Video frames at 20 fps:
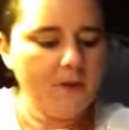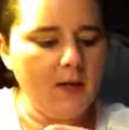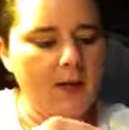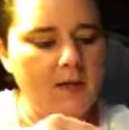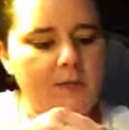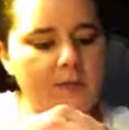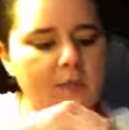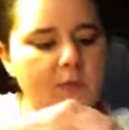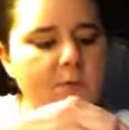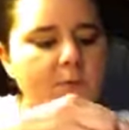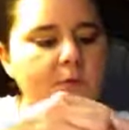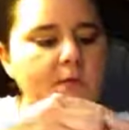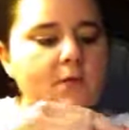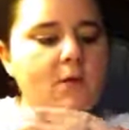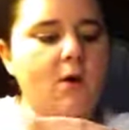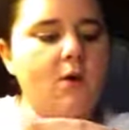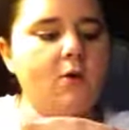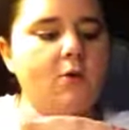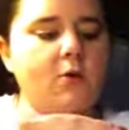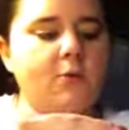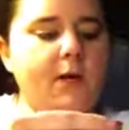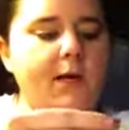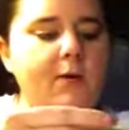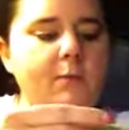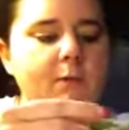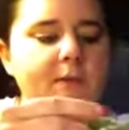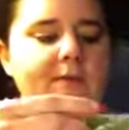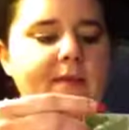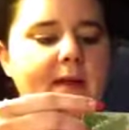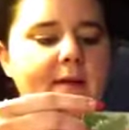And this one's called Green
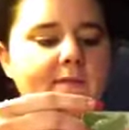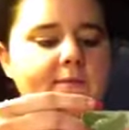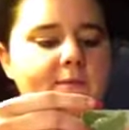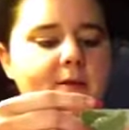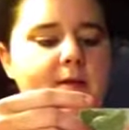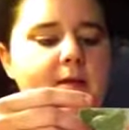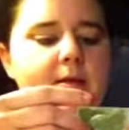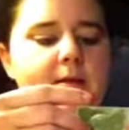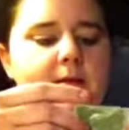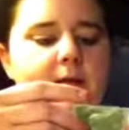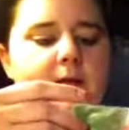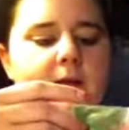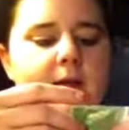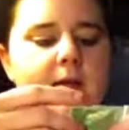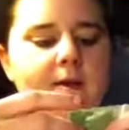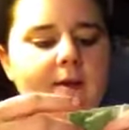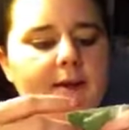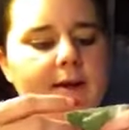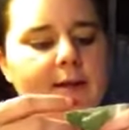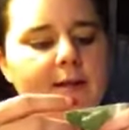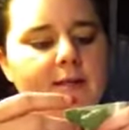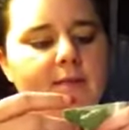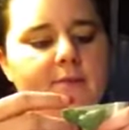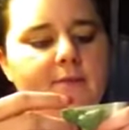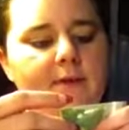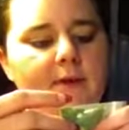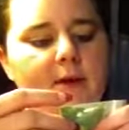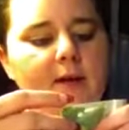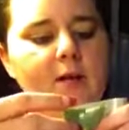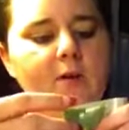with Envy it's
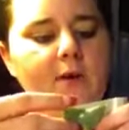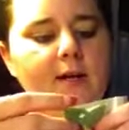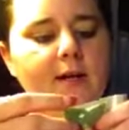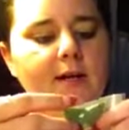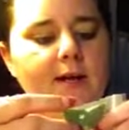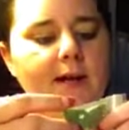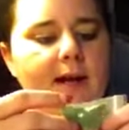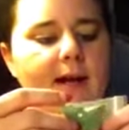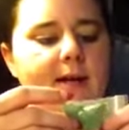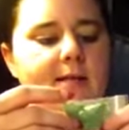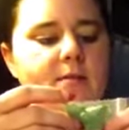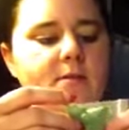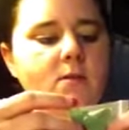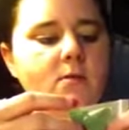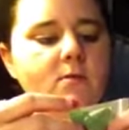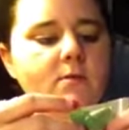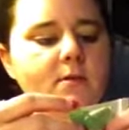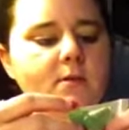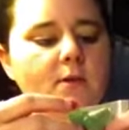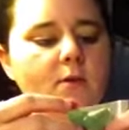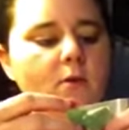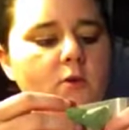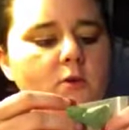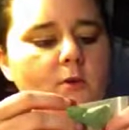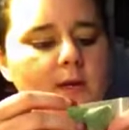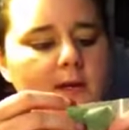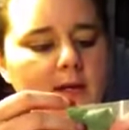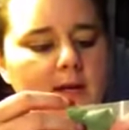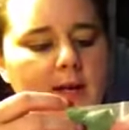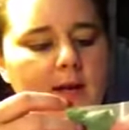very green, and it has those little
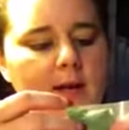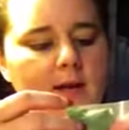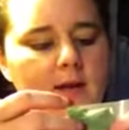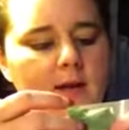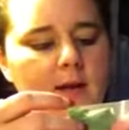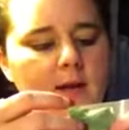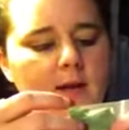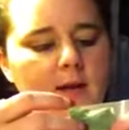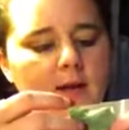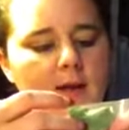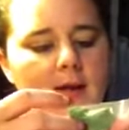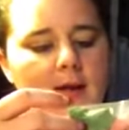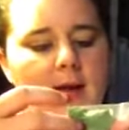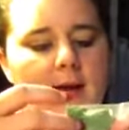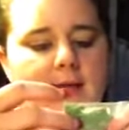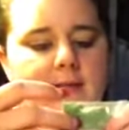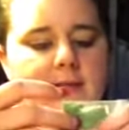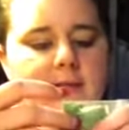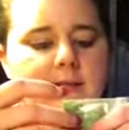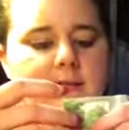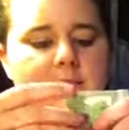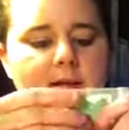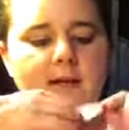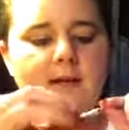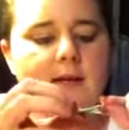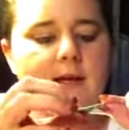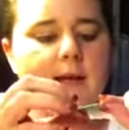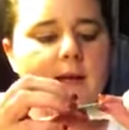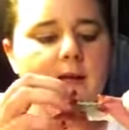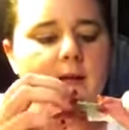green hexes in
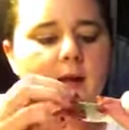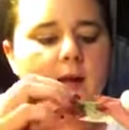again.